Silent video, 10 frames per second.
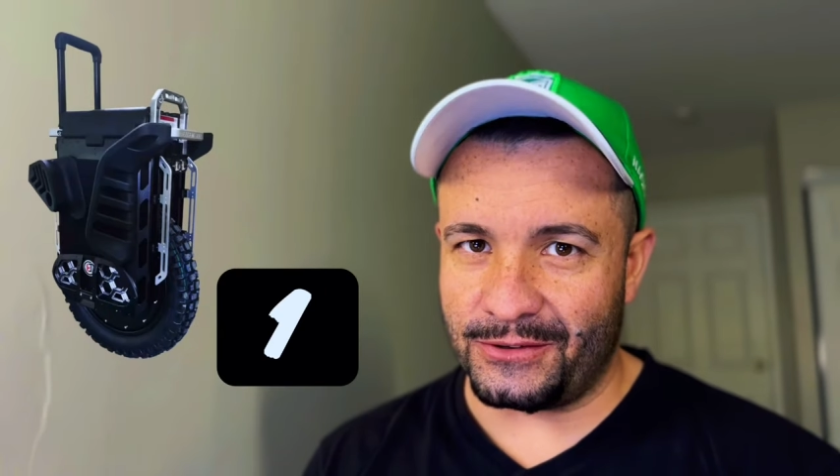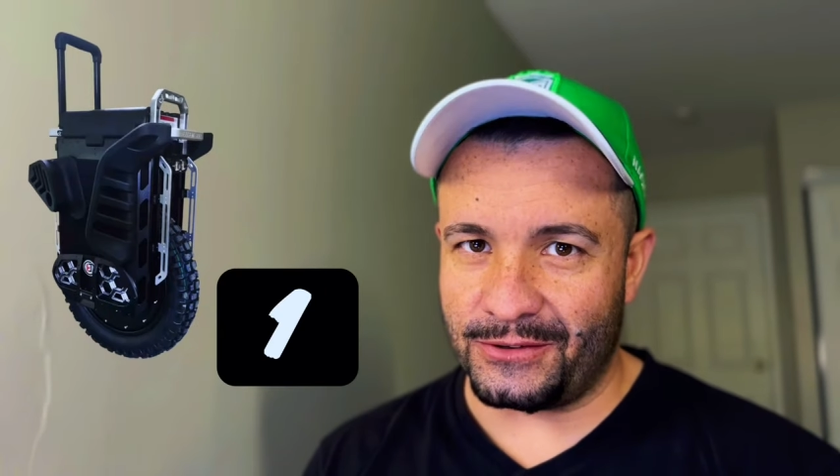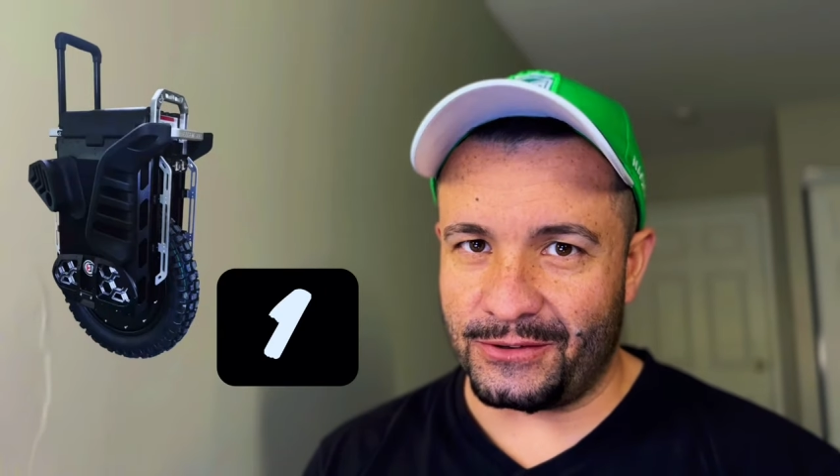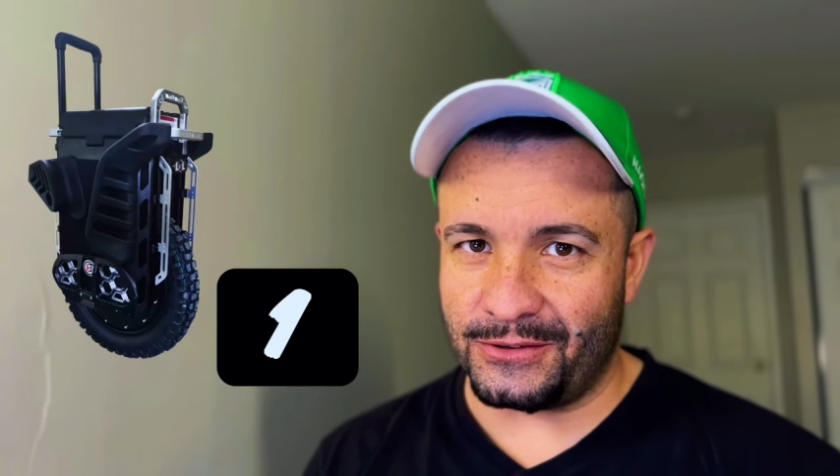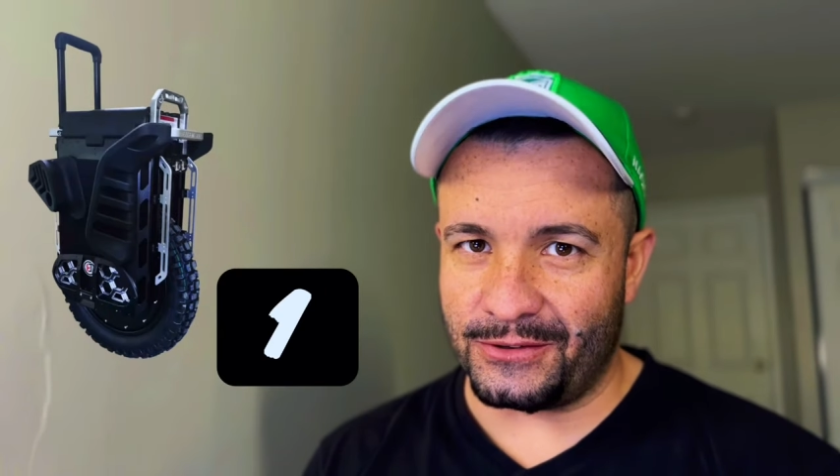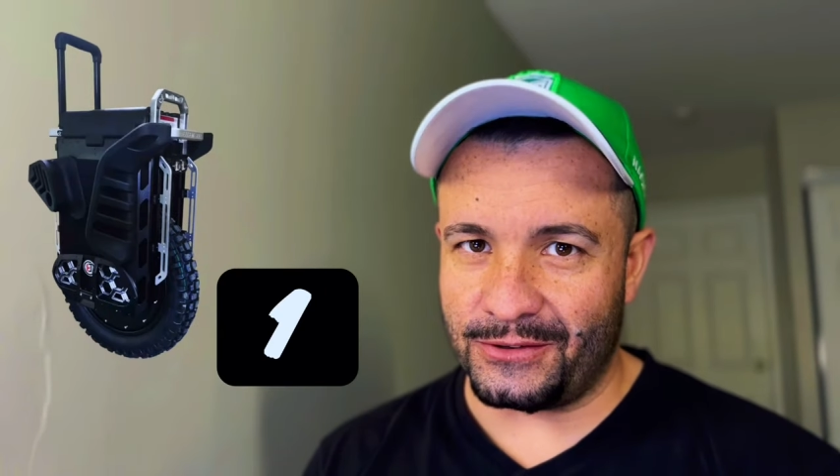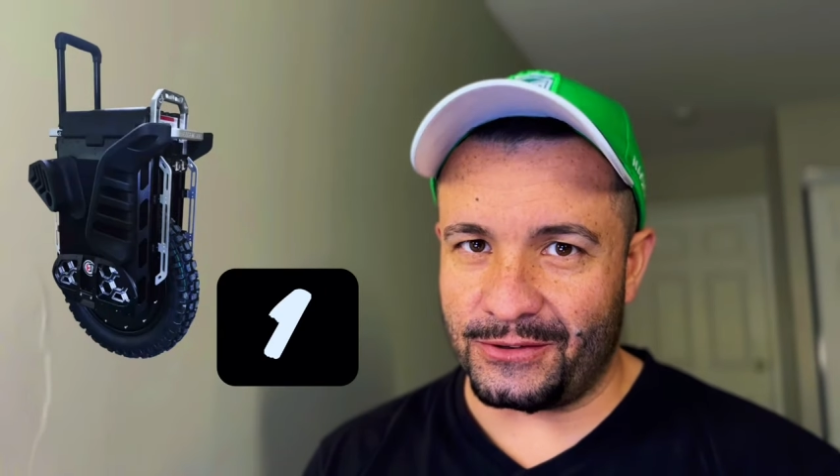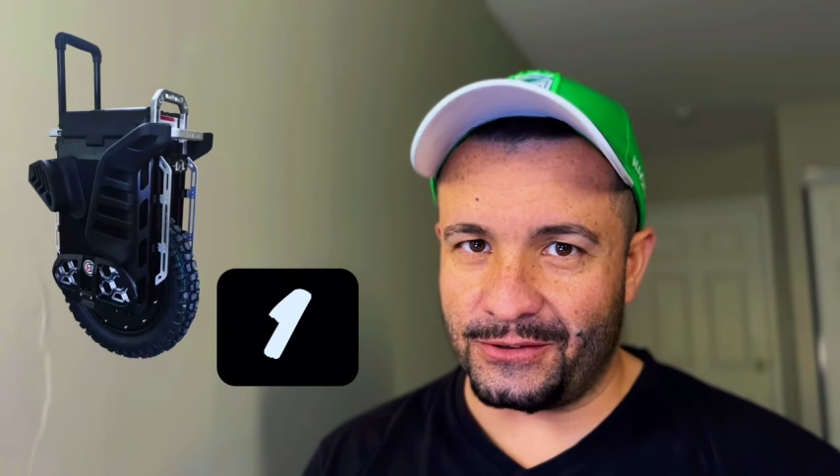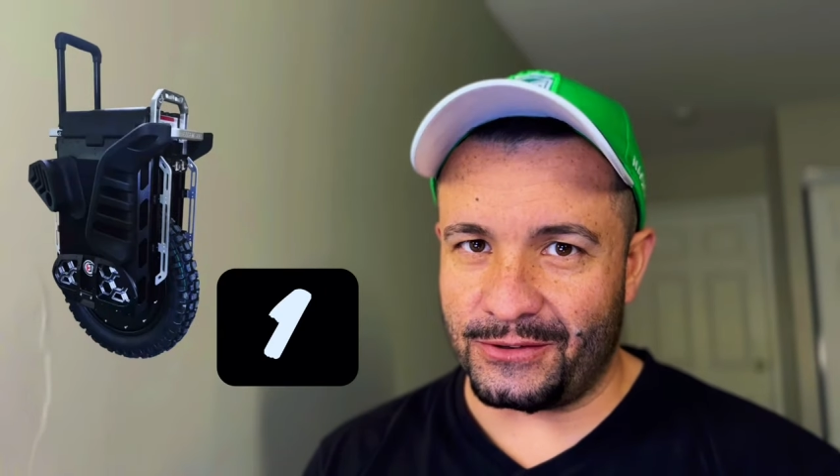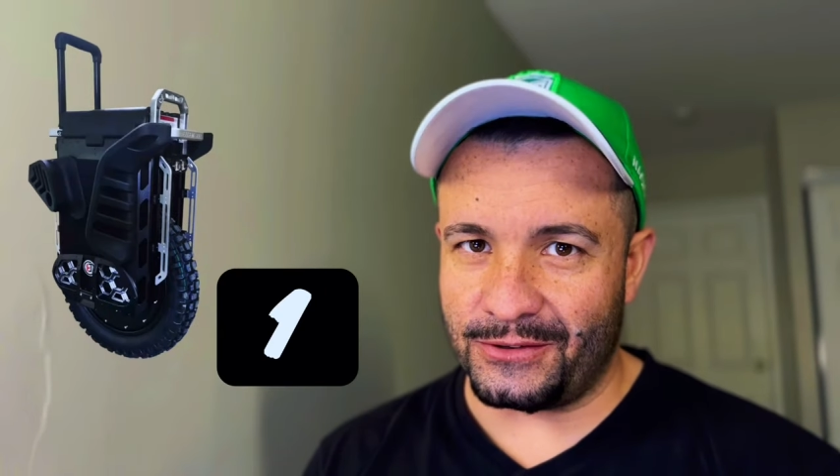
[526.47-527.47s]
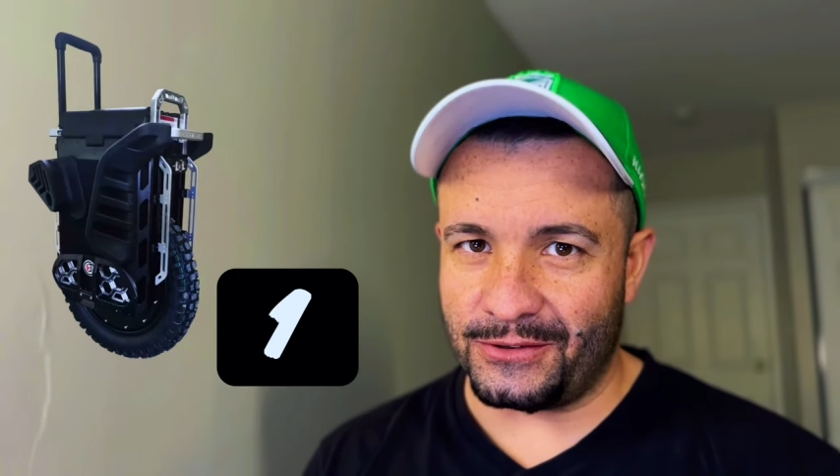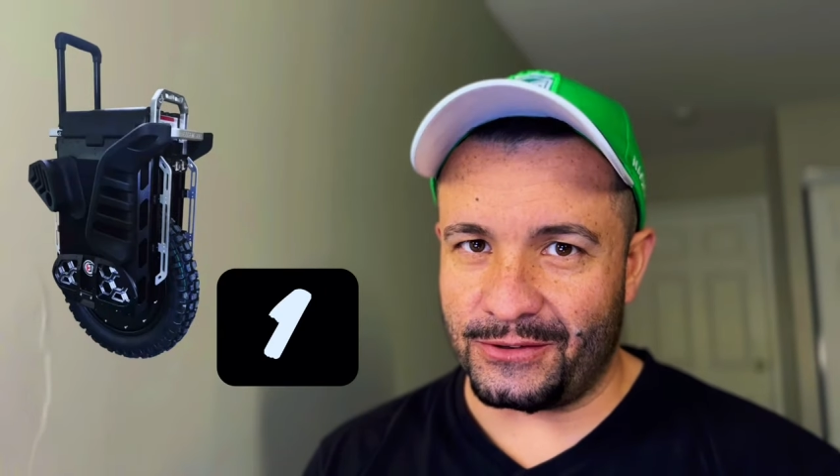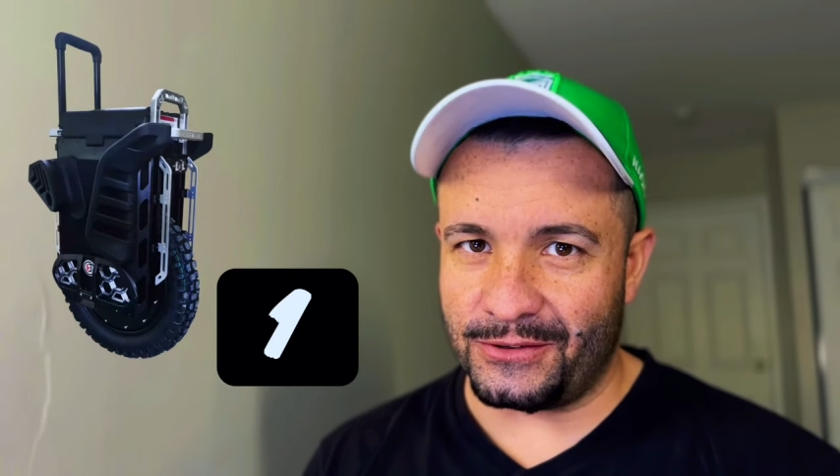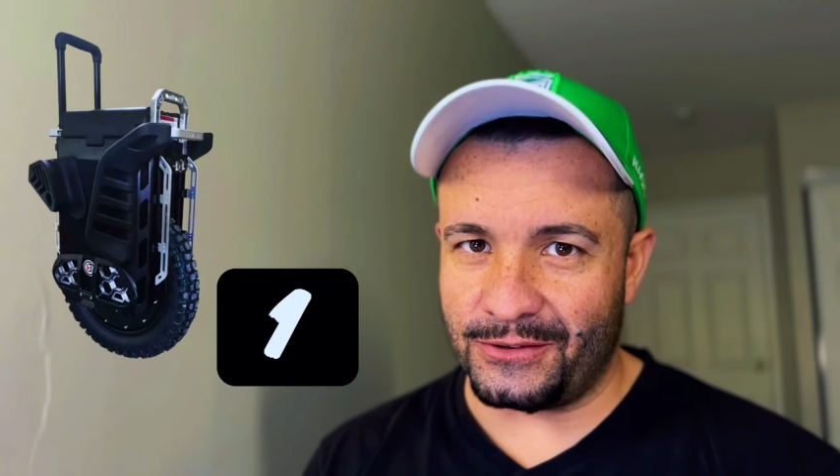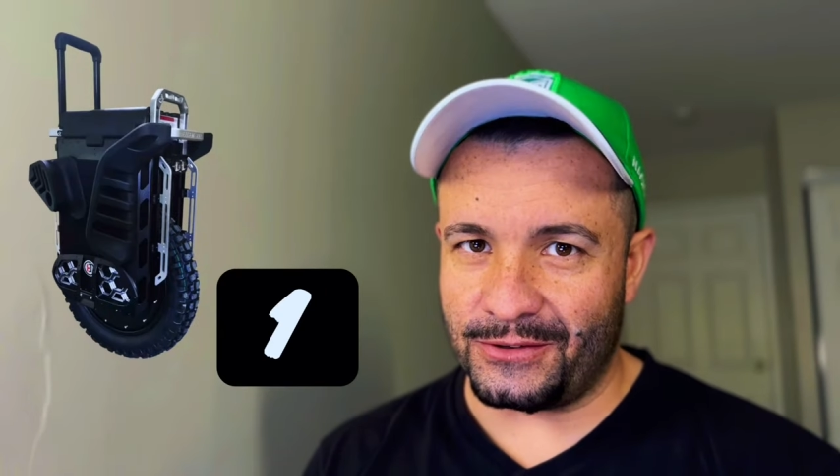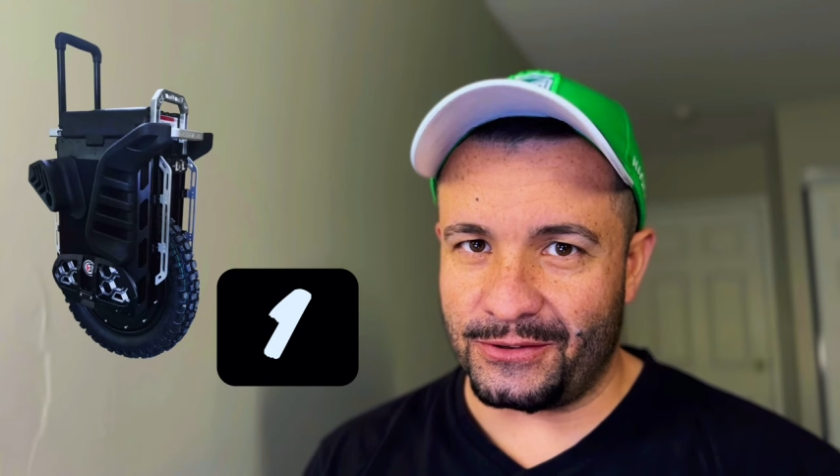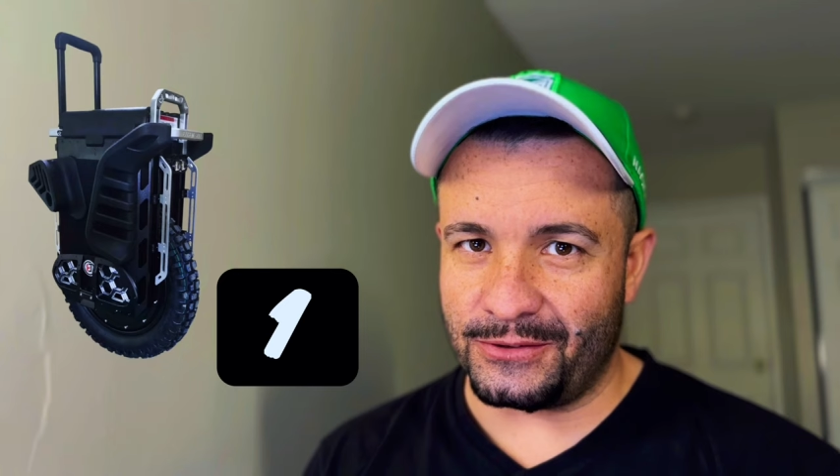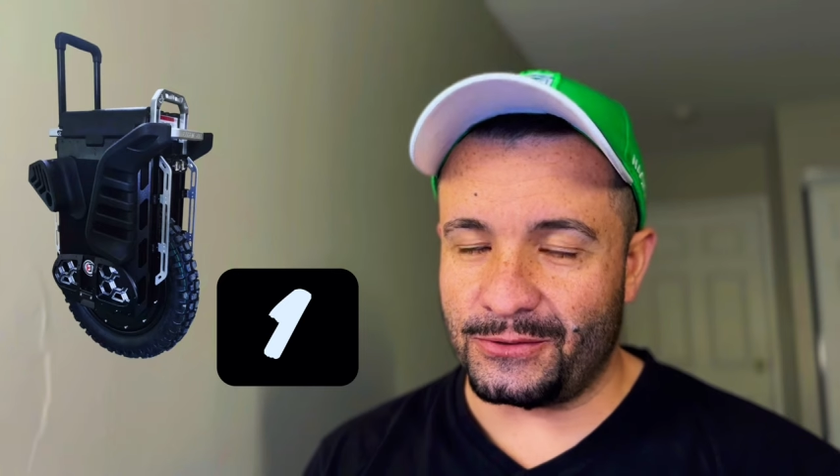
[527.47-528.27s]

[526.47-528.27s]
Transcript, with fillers: Flawless victory.